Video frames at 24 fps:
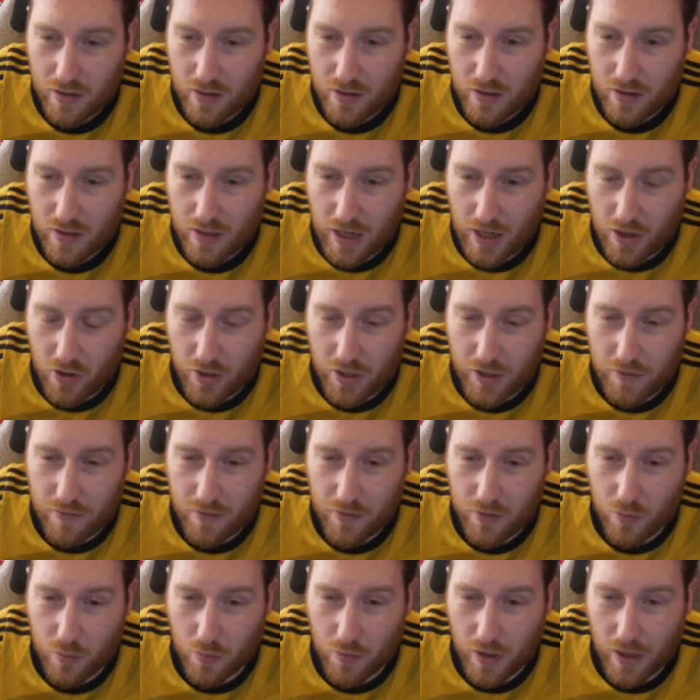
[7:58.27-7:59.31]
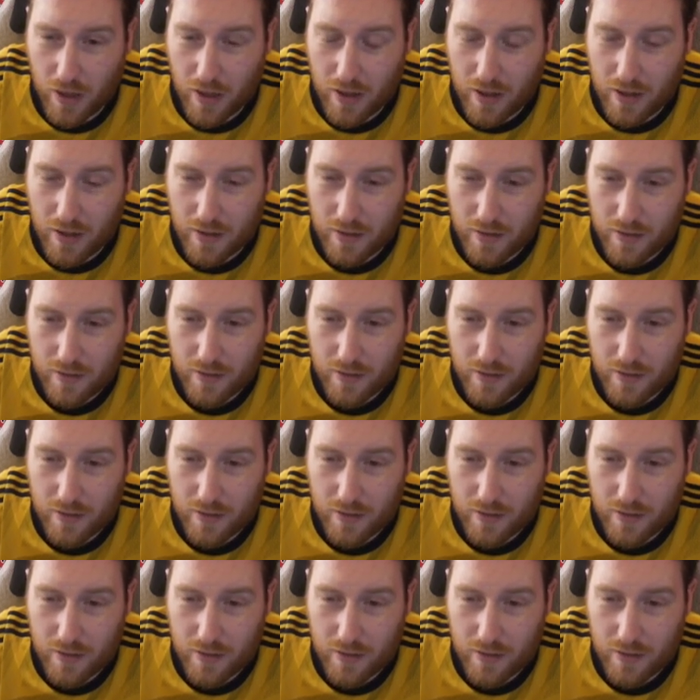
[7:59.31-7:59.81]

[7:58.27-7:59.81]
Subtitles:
I could even do that.